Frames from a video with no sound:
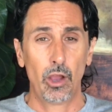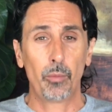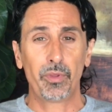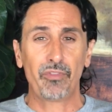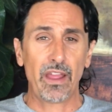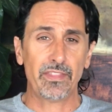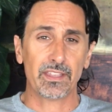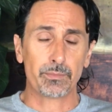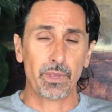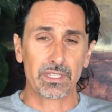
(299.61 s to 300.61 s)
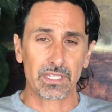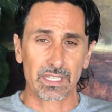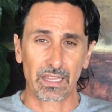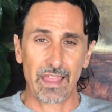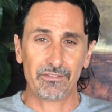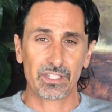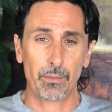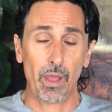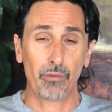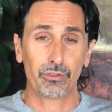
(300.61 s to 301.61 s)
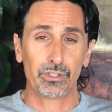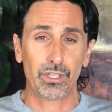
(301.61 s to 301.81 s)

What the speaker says: Hope you find this business and life tip helpful